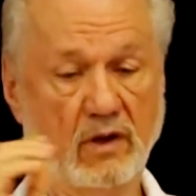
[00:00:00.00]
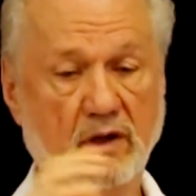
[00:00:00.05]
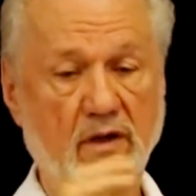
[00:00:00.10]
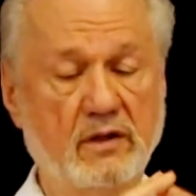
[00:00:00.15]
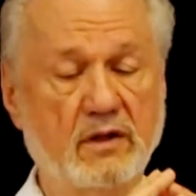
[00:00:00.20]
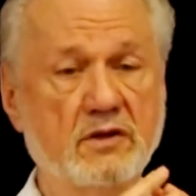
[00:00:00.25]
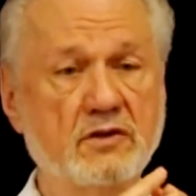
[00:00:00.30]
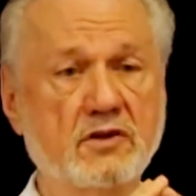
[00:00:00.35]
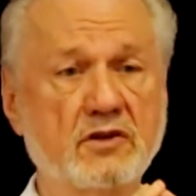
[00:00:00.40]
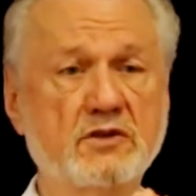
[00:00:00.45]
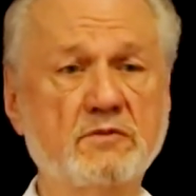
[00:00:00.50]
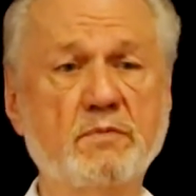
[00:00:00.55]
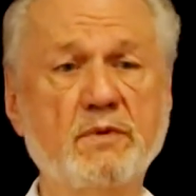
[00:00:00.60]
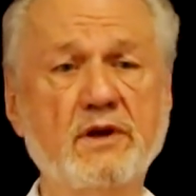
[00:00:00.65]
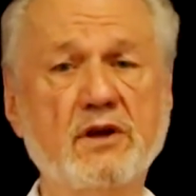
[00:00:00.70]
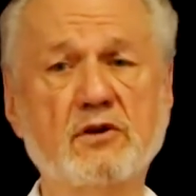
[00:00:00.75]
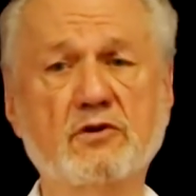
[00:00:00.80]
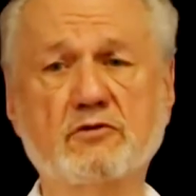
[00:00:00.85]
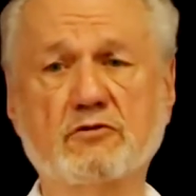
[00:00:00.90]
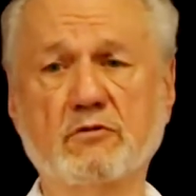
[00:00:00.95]
This has been
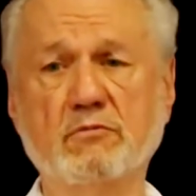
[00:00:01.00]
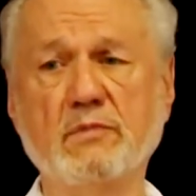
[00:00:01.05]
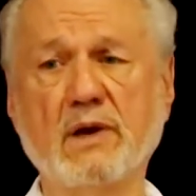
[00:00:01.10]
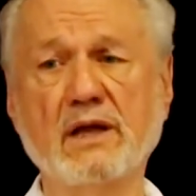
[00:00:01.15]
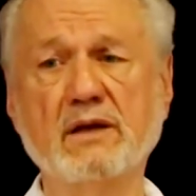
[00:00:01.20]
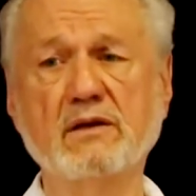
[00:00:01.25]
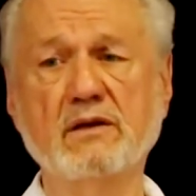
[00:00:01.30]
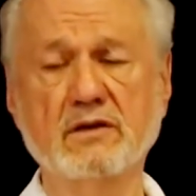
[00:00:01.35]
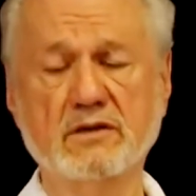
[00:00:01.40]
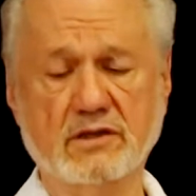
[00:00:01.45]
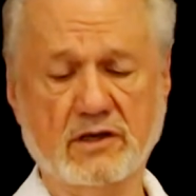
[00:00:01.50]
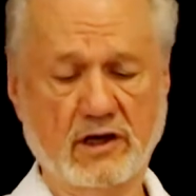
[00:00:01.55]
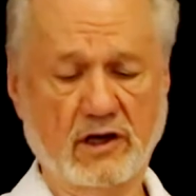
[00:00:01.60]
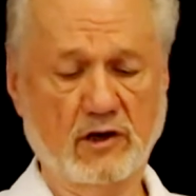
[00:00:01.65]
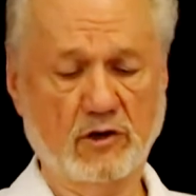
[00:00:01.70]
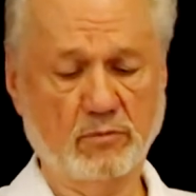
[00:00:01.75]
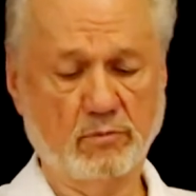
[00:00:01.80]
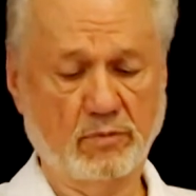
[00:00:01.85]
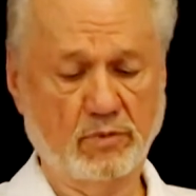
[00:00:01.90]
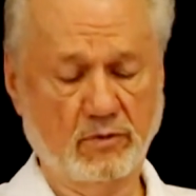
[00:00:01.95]
a tremendous
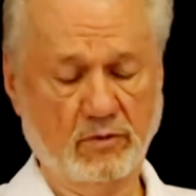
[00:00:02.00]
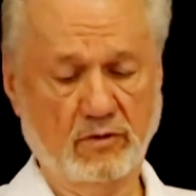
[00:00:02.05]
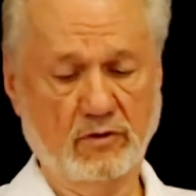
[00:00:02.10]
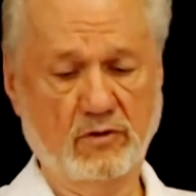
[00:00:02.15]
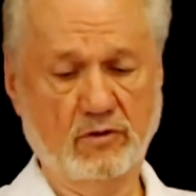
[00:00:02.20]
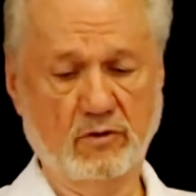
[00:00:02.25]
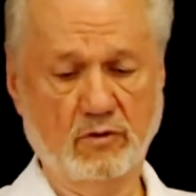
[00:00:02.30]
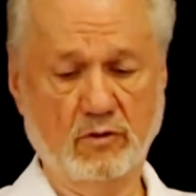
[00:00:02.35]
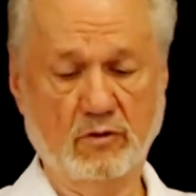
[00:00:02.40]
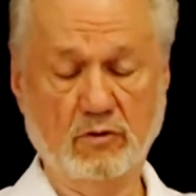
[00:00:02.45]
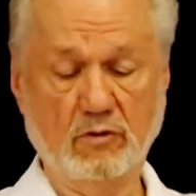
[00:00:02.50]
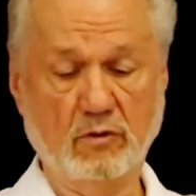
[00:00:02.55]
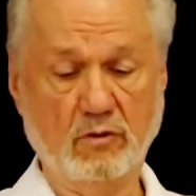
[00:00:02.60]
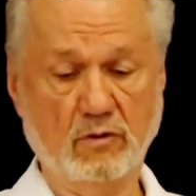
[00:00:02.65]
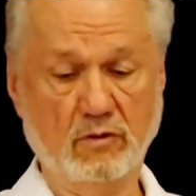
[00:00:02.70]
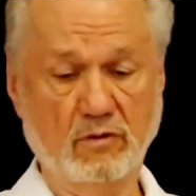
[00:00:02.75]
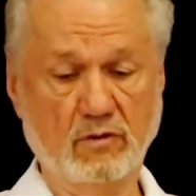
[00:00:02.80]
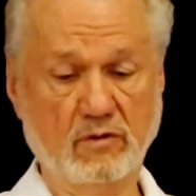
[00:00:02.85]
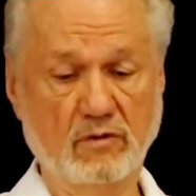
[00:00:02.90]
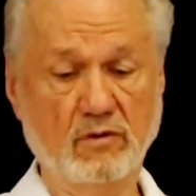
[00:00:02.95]
help to
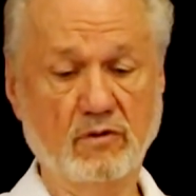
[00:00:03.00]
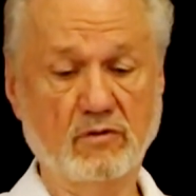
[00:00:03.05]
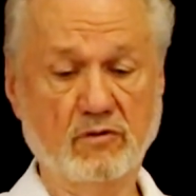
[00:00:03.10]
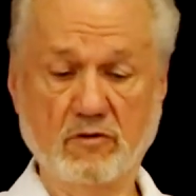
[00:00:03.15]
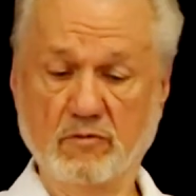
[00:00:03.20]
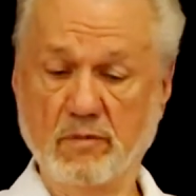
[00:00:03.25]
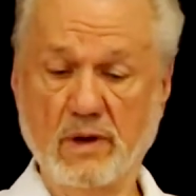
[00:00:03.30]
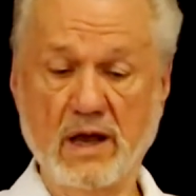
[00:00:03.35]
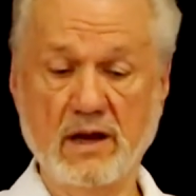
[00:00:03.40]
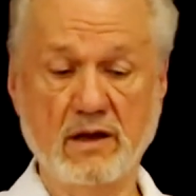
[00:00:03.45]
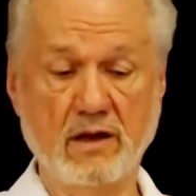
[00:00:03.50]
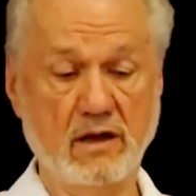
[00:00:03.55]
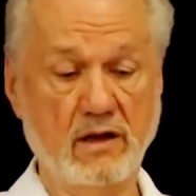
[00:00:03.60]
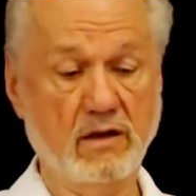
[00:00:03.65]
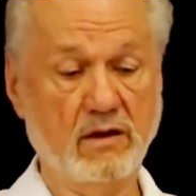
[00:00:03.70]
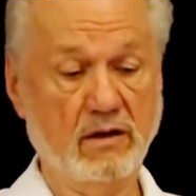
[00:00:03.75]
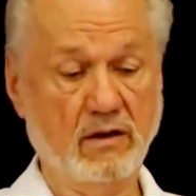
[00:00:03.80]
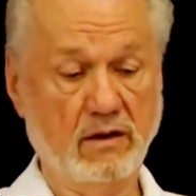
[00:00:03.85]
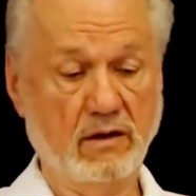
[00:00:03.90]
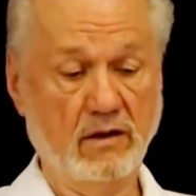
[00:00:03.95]
many
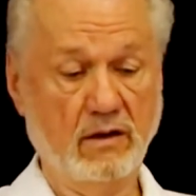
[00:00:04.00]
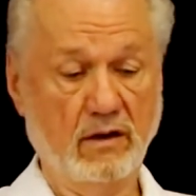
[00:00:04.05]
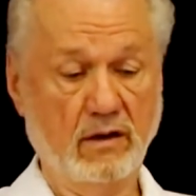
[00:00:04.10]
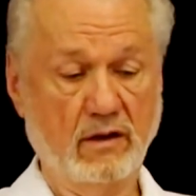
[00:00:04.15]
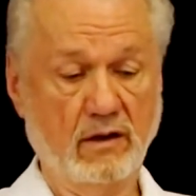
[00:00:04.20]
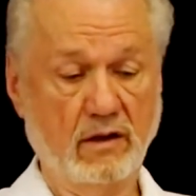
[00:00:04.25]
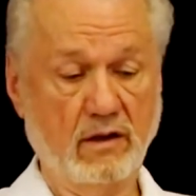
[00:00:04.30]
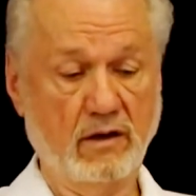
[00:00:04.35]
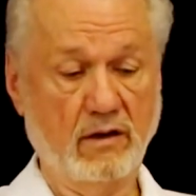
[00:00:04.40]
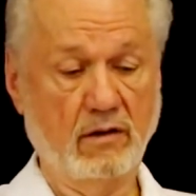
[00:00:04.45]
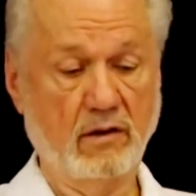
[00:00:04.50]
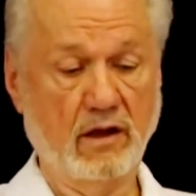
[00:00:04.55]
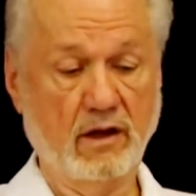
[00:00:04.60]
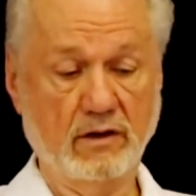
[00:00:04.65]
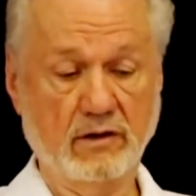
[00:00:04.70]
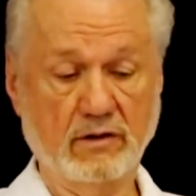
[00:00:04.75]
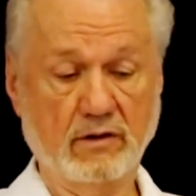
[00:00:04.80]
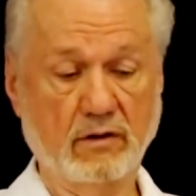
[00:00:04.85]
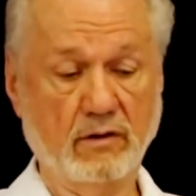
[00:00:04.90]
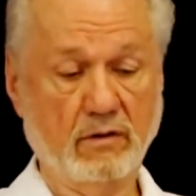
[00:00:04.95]
in
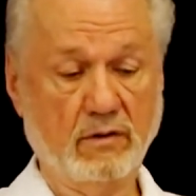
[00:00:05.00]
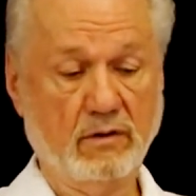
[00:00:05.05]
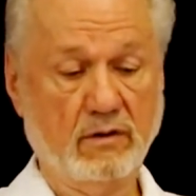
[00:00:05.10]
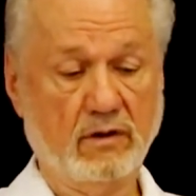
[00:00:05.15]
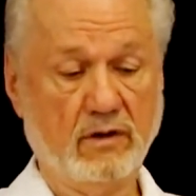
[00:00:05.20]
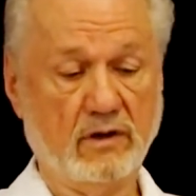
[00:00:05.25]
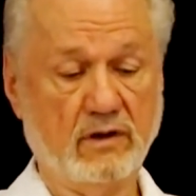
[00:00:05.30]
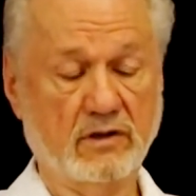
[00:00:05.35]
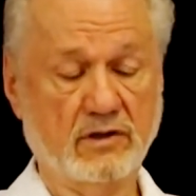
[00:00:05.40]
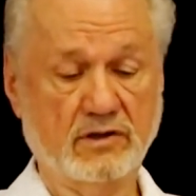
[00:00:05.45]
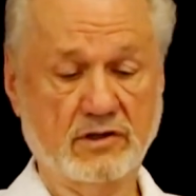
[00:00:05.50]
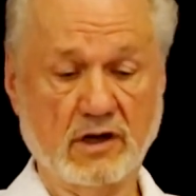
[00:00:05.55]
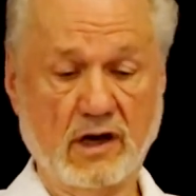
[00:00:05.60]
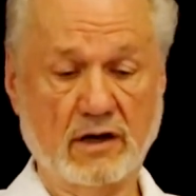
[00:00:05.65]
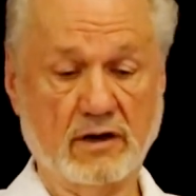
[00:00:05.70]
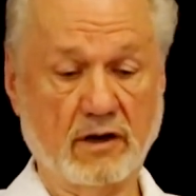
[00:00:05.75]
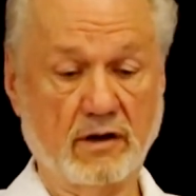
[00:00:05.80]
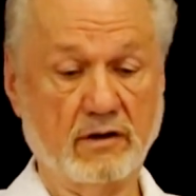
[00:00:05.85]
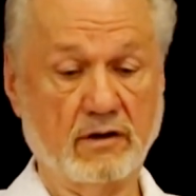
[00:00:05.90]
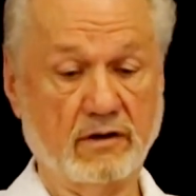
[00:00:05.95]
their
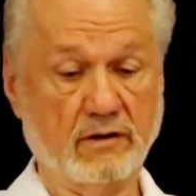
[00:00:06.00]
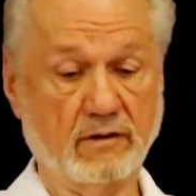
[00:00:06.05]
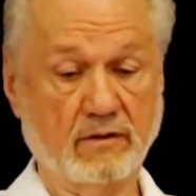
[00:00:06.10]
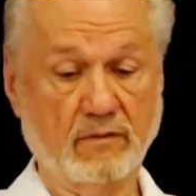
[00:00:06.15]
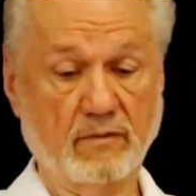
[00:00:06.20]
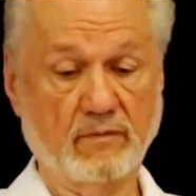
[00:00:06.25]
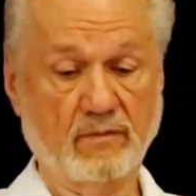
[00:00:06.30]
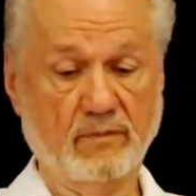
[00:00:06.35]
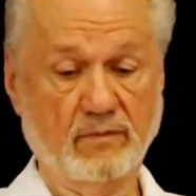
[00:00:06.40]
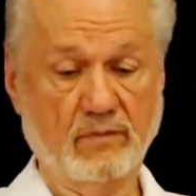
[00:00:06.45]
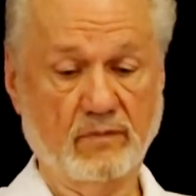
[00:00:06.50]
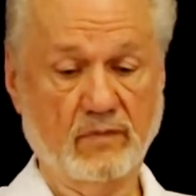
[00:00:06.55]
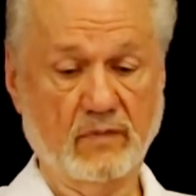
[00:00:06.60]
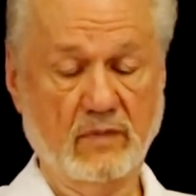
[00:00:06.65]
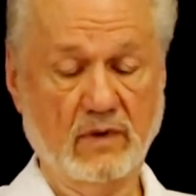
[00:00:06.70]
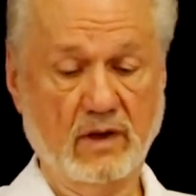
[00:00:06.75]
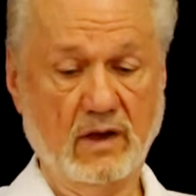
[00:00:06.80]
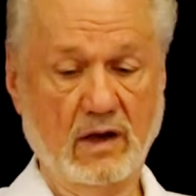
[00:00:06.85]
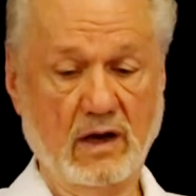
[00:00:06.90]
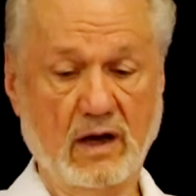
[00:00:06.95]
sadhana
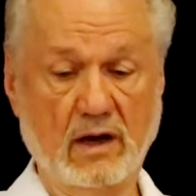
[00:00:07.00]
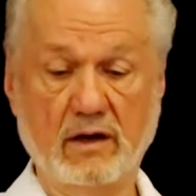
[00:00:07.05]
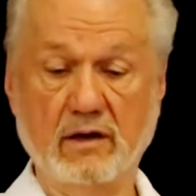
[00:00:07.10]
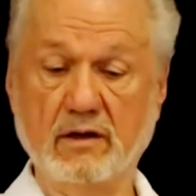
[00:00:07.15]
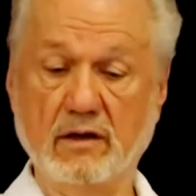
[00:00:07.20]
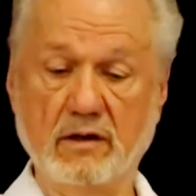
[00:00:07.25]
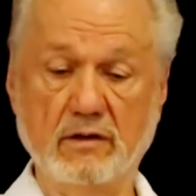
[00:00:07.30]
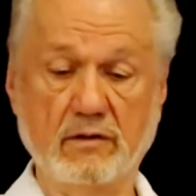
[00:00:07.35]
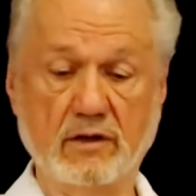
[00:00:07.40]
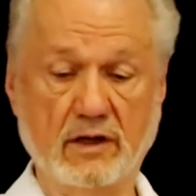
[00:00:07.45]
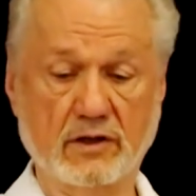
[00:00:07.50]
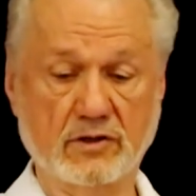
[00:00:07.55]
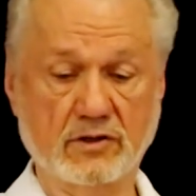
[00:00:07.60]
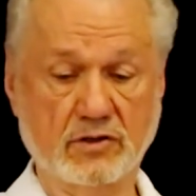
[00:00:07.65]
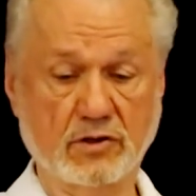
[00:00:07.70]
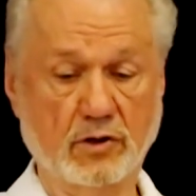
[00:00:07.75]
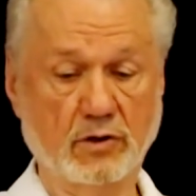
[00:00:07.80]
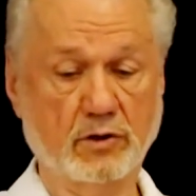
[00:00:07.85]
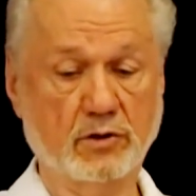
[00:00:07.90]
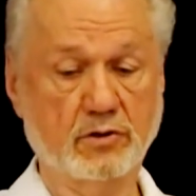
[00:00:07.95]
and in their
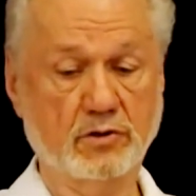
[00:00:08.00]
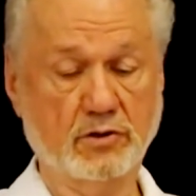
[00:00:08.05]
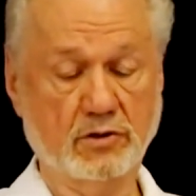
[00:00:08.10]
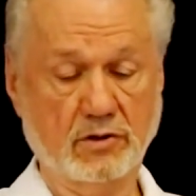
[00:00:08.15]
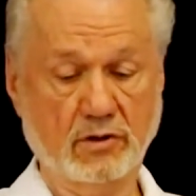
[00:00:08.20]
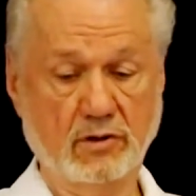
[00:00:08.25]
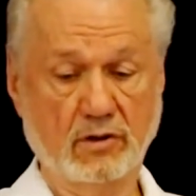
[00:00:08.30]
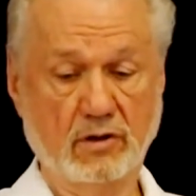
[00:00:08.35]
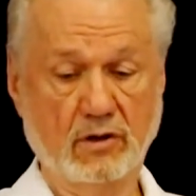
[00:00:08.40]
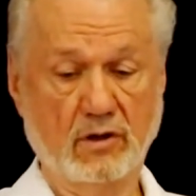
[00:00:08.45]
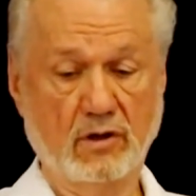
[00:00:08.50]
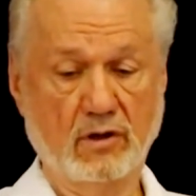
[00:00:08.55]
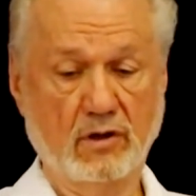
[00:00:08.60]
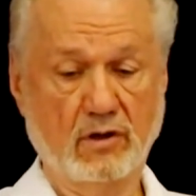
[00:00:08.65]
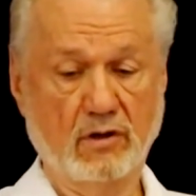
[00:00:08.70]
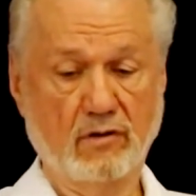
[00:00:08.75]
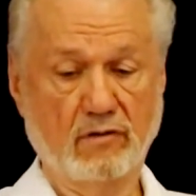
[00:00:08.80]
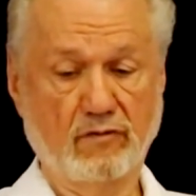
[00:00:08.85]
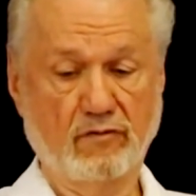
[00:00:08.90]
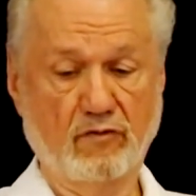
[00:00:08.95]
search
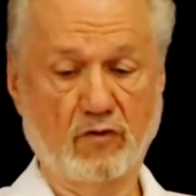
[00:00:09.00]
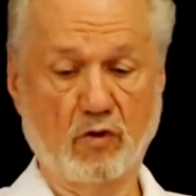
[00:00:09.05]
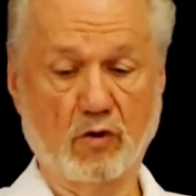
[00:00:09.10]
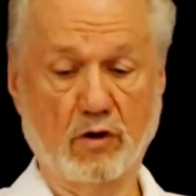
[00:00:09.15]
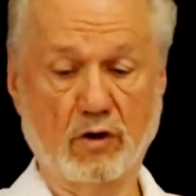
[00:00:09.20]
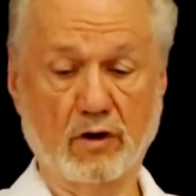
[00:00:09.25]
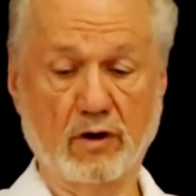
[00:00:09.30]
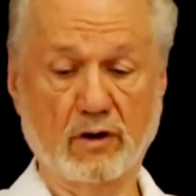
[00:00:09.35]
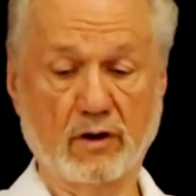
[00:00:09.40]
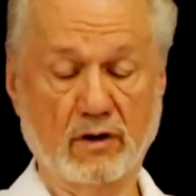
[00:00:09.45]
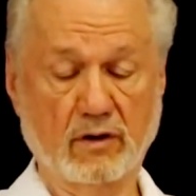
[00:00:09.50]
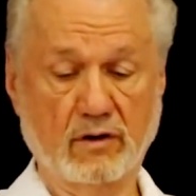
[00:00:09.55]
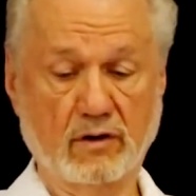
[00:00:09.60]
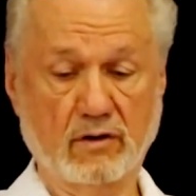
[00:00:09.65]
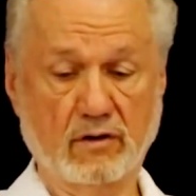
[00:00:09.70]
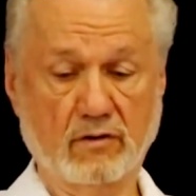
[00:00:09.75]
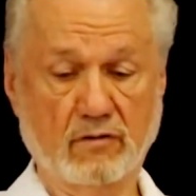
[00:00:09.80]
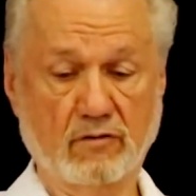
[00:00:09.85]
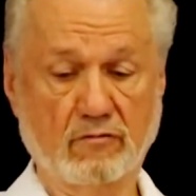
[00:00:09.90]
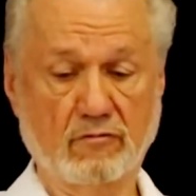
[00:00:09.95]
for
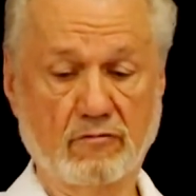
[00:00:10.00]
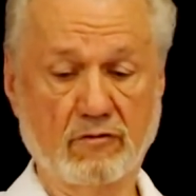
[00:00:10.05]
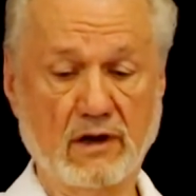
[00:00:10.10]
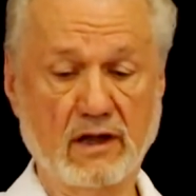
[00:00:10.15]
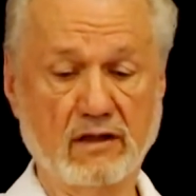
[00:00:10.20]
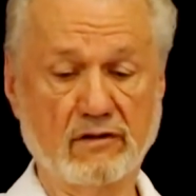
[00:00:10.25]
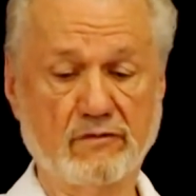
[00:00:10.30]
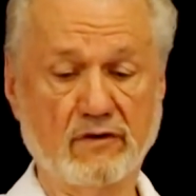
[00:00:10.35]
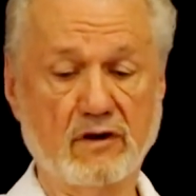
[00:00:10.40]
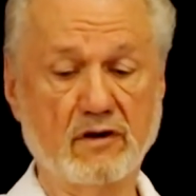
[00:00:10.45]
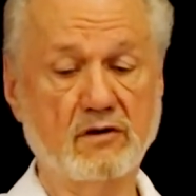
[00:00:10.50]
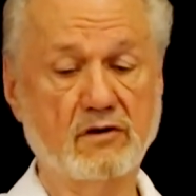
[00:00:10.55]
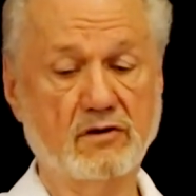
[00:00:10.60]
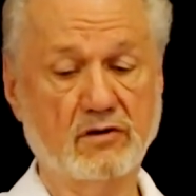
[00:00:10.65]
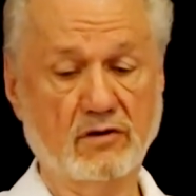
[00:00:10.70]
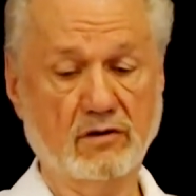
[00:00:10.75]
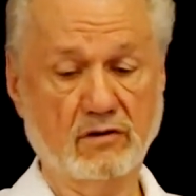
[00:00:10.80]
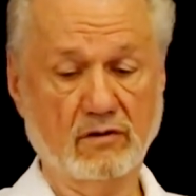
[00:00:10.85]
relevant